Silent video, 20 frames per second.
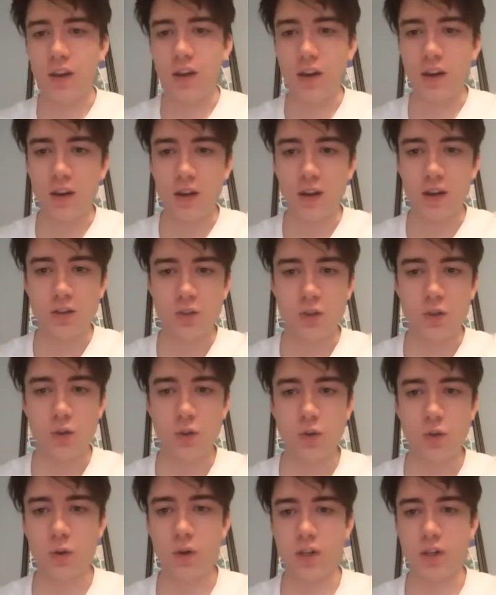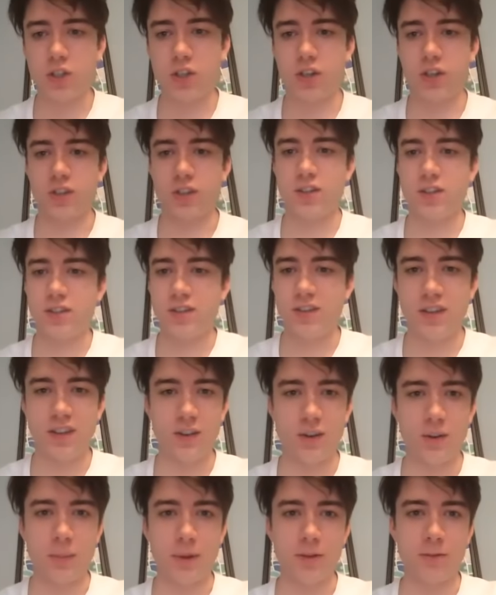uh, two questions, neither
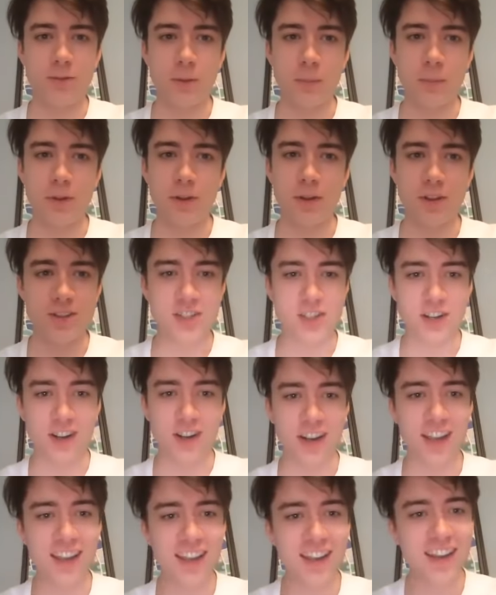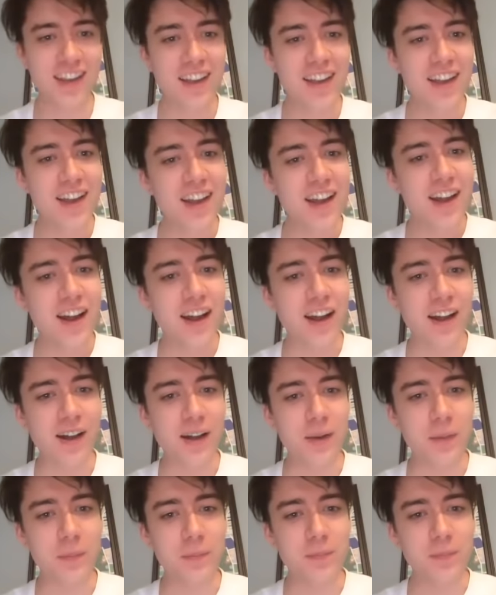about football, sorry.
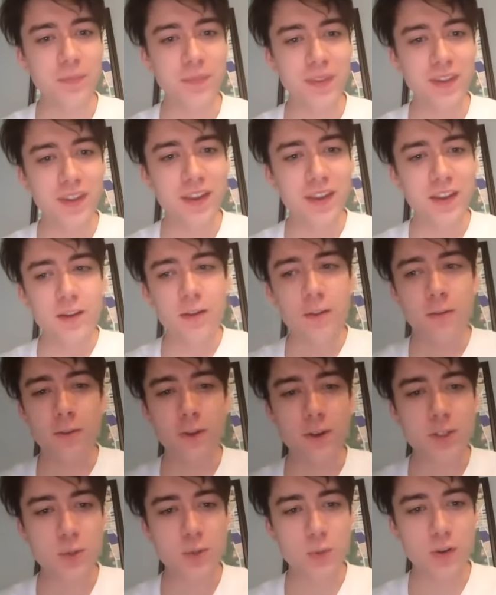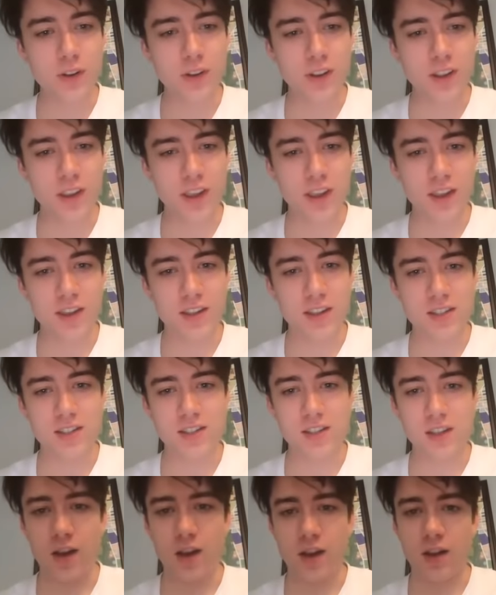Um, first one is
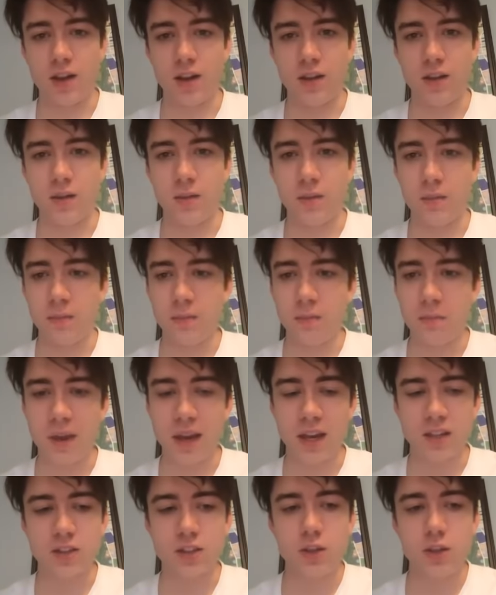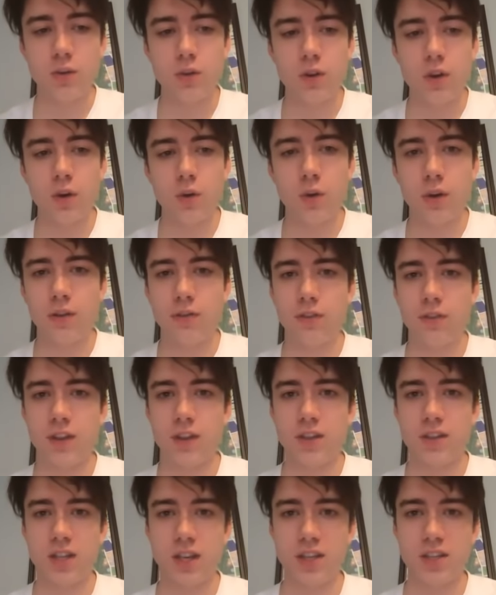uh, Mack, do you know if the
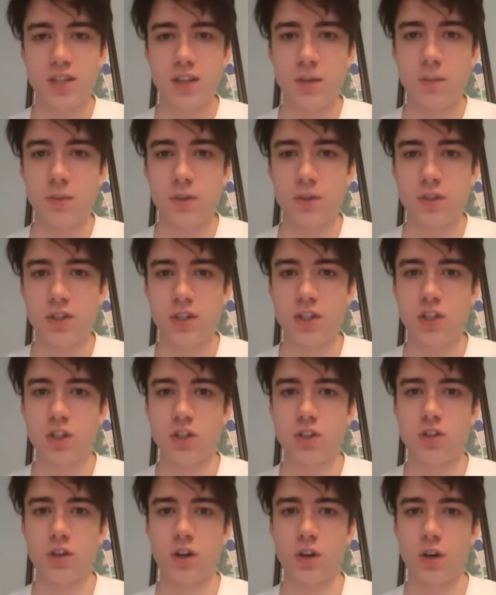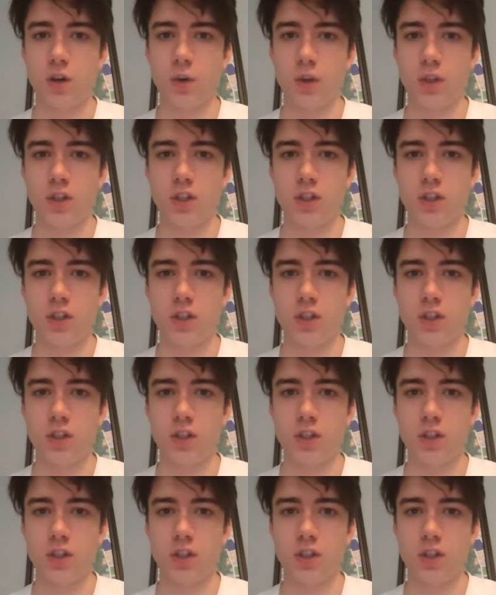testing procedures are going to